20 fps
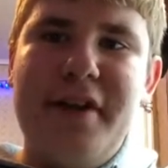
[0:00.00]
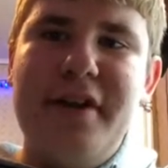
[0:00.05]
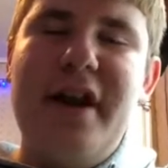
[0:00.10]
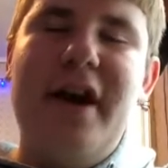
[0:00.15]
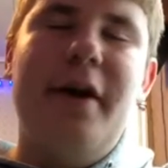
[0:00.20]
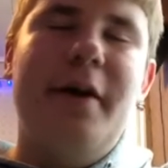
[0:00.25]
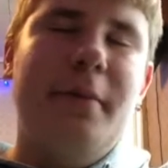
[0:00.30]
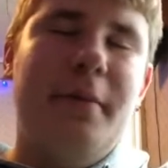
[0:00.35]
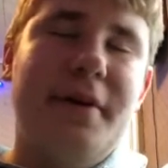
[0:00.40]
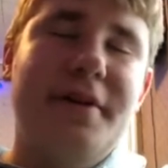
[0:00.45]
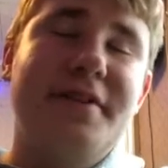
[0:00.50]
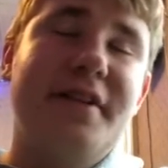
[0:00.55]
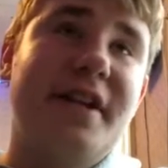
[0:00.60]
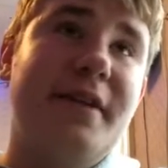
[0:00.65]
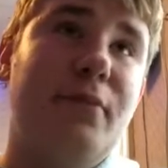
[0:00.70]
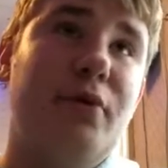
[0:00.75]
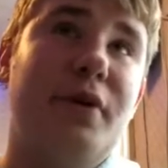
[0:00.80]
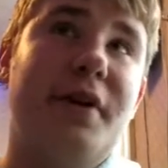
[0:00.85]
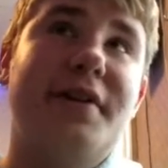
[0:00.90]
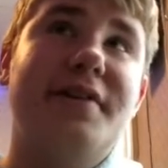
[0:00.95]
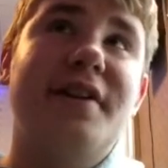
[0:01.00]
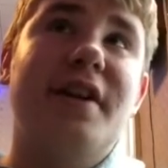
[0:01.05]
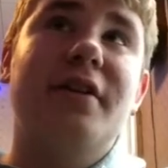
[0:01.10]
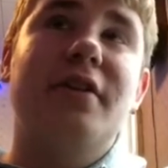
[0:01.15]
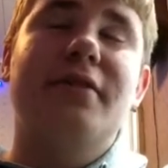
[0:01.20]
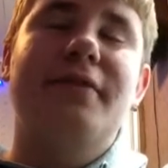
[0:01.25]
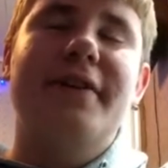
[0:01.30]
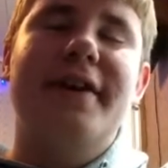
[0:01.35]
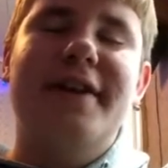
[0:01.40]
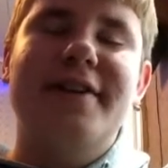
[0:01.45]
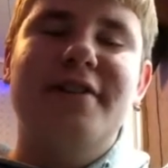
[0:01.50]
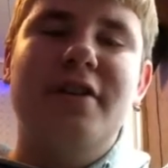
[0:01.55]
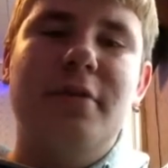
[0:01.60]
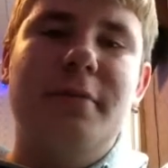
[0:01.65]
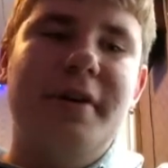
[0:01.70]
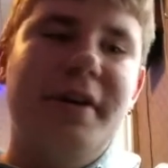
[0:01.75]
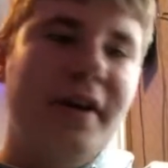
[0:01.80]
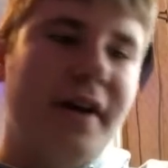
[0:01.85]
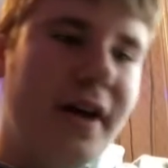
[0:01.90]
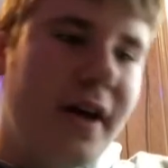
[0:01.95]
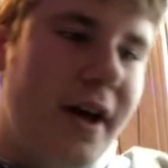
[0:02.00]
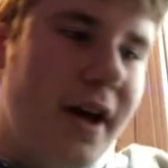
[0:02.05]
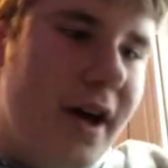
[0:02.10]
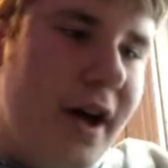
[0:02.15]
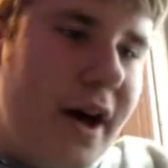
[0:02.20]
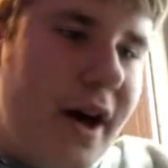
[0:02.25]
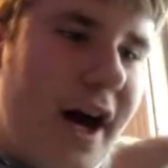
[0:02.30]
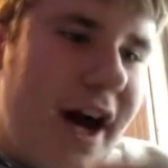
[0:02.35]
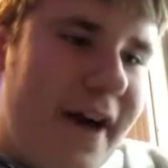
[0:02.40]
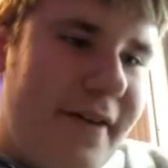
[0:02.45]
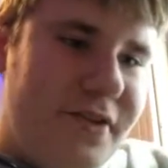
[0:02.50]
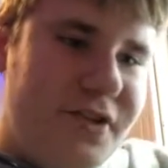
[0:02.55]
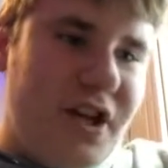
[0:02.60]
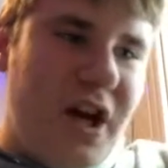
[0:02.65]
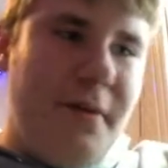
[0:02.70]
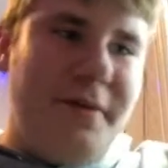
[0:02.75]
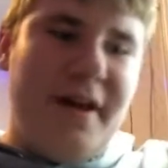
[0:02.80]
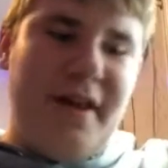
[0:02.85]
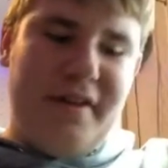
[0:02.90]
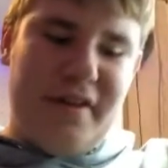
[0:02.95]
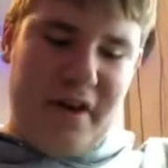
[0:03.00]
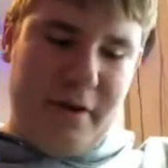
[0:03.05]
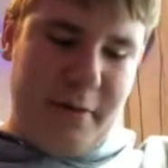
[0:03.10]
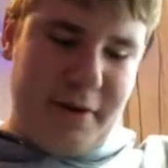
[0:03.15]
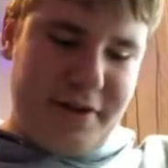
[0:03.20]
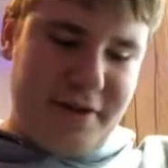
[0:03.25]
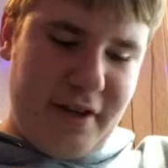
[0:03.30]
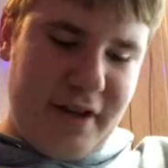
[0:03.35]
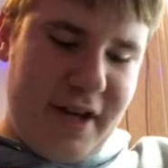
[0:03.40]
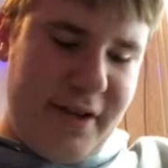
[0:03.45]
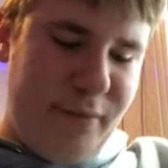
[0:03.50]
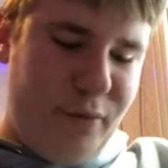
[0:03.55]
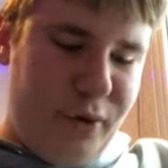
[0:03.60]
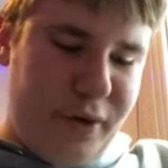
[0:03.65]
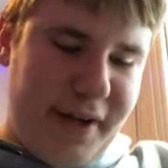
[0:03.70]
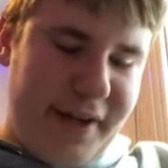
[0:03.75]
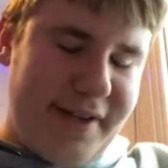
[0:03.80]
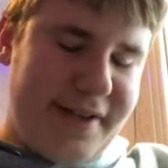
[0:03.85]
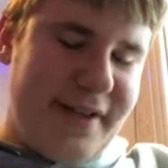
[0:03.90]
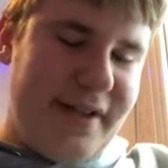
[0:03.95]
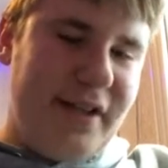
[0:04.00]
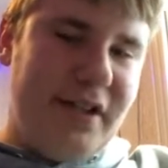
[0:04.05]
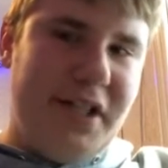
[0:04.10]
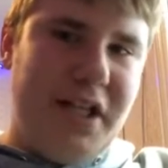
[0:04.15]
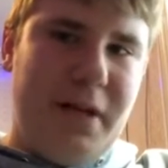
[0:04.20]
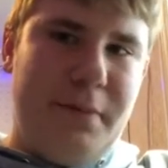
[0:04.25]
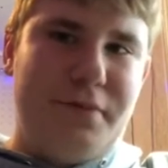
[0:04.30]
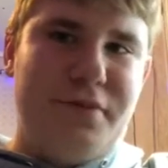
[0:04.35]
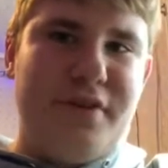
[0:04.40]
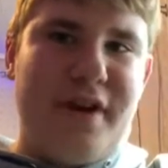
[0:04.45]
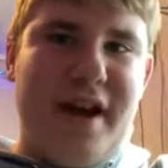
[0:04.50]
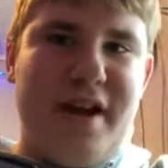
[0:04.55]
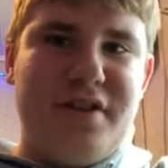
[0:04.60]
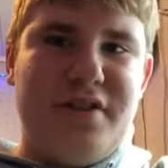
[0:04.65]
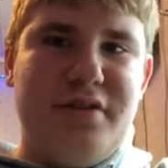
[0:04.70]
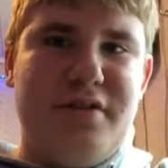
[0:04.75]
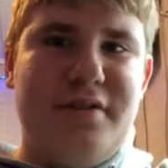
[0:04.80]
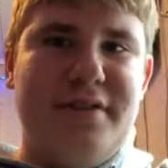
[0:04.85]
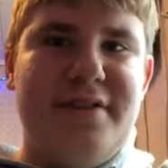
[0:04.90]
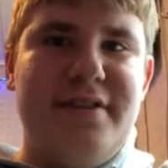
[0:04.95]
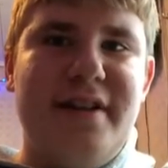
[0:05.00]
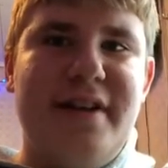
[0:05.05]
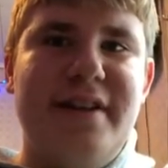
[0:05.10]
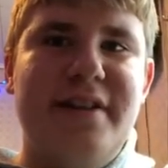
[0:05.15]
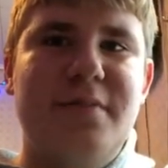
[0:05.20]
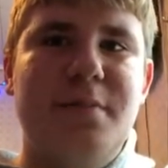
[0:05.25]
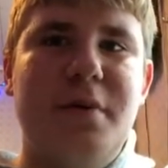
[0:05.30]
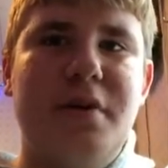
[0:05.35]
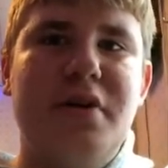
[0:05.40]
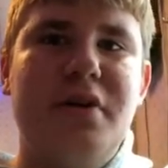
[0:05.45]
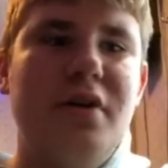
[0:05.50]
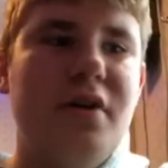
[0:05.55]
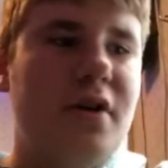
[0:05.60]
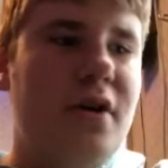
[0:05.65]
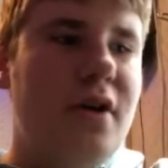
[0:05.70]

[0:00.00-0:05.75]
You know how I work Sunday mornings. I don't know if you guys know, but I have a job down there. I work Sunday mornings and clean up trash on sites, but